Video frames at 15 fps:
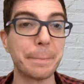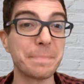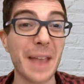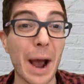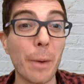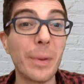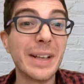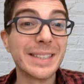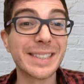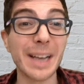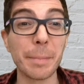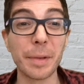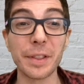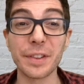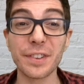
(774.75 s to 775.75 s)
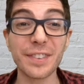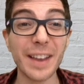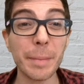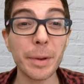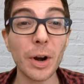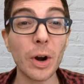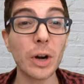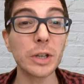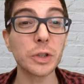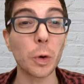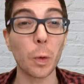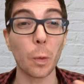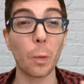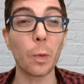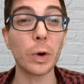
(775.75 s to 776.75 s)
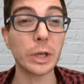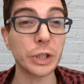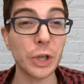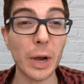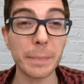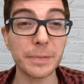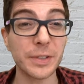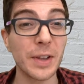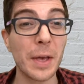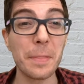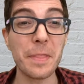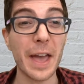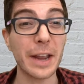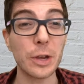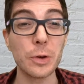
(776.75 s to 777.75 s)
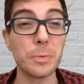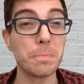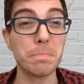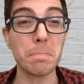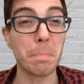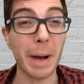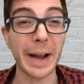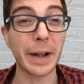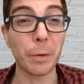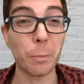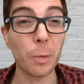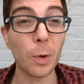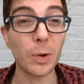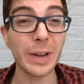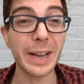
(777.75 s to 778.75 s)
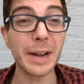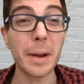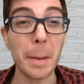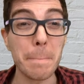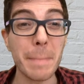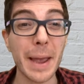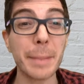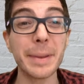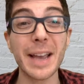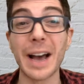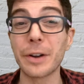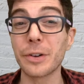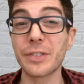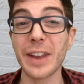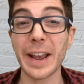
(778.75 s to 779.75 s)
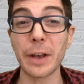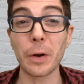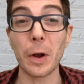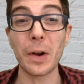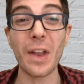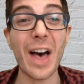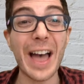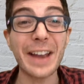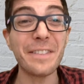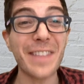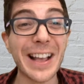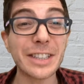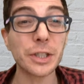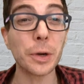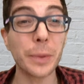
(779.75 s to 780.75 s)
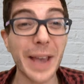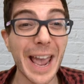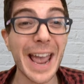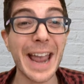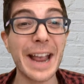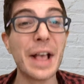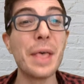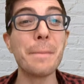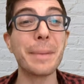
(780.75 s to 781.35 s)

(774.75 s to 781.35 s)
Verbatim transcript: Now, some of the seminars or workshops that you might enroll in may be undertaken online. That's okay.